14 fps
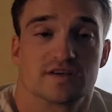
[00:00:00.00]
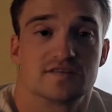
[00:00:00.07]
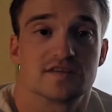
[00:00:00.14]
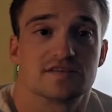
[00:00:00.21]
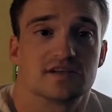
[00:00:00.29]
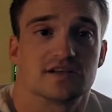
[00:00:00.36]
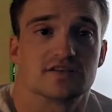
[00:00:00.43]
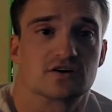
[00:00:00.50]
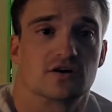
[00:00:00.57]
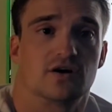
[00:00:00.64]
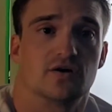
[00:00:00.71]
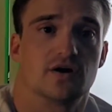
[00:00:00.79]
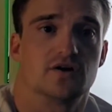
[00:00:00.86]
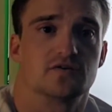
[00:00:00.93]
or existing
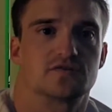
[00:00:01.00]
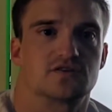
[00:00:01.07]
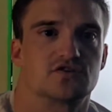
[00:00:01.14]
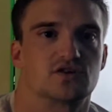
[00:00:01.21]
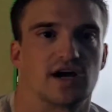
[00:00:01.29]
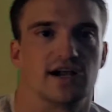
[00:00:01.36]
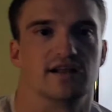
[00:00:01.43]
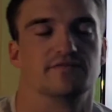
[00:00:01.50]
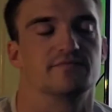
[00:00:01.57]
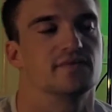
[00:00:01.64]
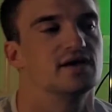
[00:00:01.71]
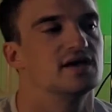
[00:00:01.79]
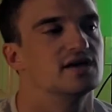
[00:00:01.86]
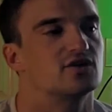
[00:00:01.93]
Turo hosts to try
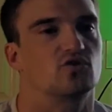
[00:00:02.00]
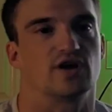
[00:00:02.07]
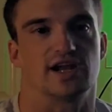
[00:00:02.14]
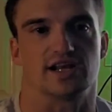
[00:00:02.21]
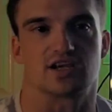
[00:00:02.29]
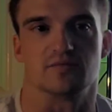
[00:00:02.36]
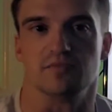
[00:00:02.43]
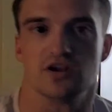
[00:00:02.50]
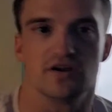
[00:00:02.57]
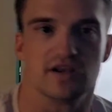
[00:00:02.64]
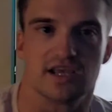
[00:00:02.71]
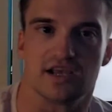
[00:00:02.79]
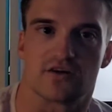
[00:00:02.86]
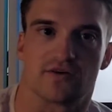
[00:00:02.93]
to create a
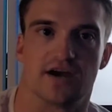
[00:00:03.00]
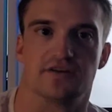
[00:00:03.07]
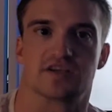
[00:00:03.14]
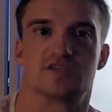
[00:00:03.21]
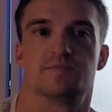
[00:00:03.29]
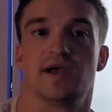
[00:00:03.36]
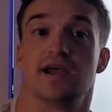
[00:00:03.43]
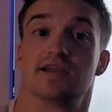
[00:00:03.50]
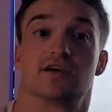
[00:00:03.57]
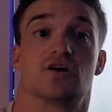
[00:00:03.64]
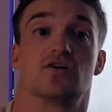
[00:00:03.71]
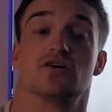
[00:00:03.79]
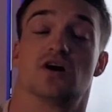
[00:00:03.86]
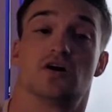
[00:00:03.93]
community around
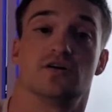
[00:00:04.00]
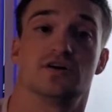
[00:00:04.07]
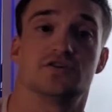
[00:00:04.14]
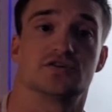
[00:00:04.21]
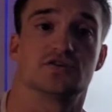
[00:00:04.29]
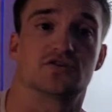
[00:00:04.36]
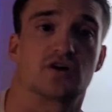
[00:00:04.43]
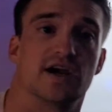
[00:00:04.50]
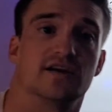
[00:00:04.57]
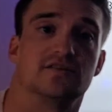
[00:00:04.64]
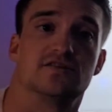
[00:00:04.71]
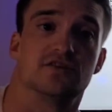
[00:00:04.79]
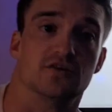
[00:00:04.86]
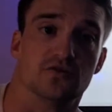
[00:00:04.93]
expanding our knowledge and
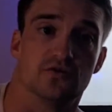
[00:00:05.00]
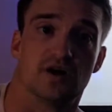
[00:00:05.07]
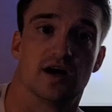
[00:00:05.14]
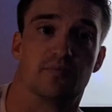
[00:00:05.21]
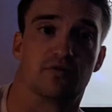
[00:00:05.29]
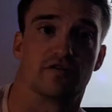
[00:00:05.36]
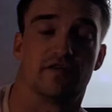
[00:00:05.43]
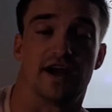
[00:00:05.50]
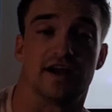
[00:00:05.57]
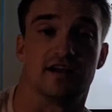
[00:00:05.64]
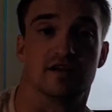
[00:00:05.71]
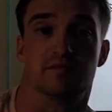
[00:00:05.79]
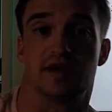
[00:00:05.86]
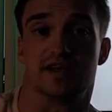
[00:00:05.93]
trying to
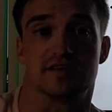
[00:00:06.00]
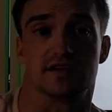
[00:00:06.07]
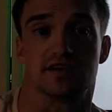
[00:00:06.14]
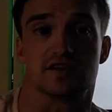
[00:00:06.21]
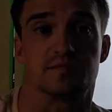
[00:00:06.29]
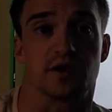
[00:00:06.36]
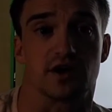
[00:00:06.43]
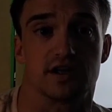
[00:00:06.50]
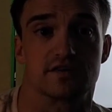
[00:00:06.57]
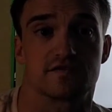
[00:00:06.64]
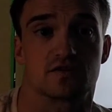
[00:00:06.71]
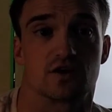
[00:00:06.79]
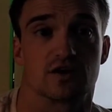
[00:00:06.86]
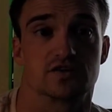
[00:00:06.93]
provide an amazing
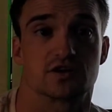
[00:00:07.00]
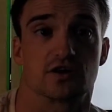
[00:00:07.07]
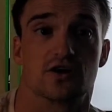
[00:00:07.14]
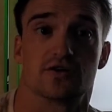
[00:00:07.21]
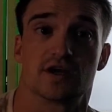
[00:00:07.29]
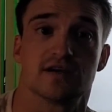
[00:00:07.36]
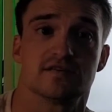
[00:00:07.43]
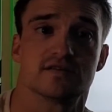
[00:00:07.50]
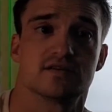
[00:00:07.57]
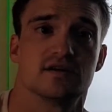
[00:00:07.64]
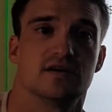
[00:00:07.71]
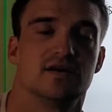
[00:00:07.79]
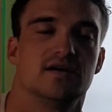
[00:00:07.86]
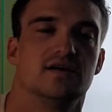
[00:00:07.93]
experience for our Turo
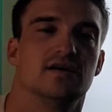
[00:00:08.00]
guests.